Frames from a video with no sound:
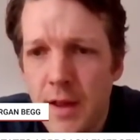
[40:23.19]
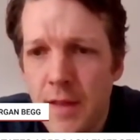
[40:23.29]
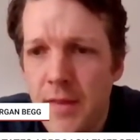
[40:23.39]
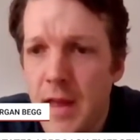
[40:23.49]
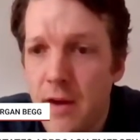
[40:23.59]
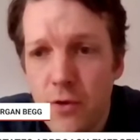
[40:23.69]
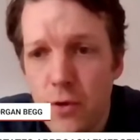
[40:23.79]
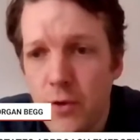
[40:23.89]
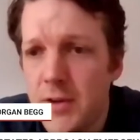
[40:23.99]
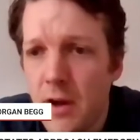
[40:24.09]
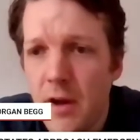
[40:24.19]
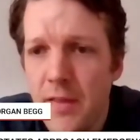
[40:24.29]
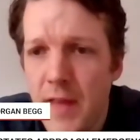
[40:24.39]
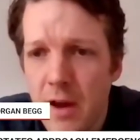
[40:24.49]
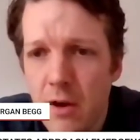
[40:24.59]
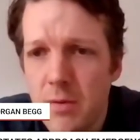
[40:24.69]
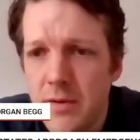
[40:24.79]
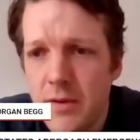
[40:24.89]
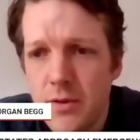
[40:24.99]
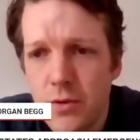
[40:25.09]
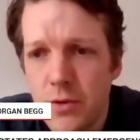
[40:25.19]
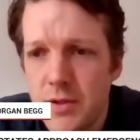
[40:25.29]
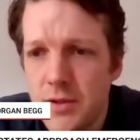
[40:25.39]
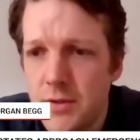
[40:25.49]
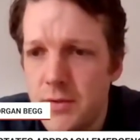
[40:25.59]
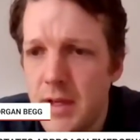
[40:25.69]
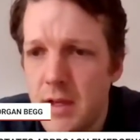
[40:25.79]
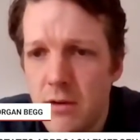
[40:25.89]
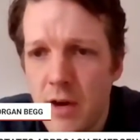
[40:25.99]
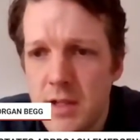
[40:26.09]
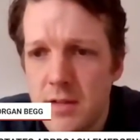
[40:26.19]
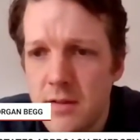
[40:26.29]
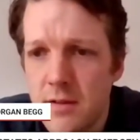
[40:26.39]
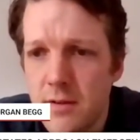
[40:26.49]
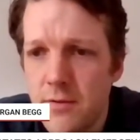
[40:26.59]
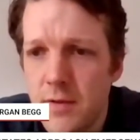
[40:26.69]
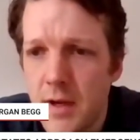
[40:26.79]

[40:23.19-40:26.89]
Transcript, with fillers: and then of course, you know, and that opens the door to declarations of